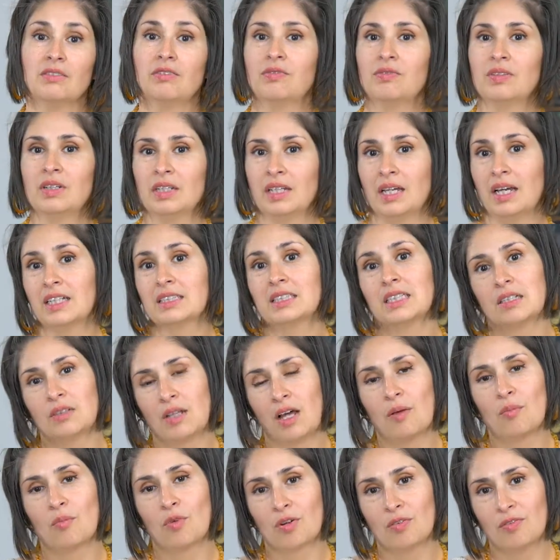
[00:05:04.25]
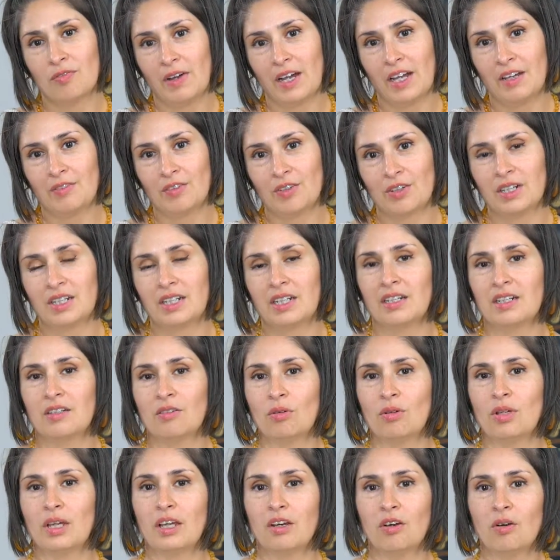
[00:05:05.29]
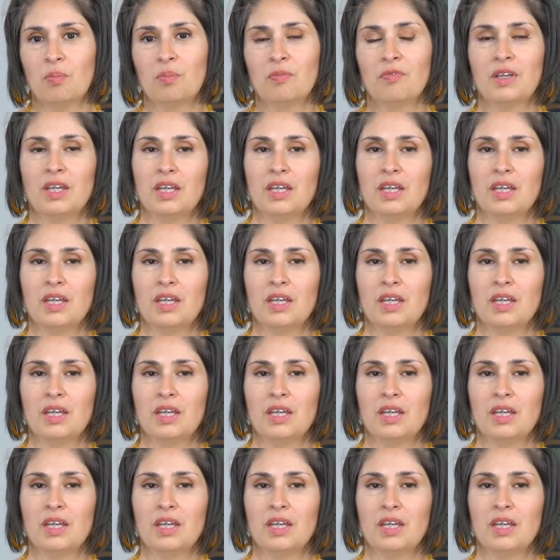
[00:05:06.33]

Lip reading: it has a lot more fiber, and it'll help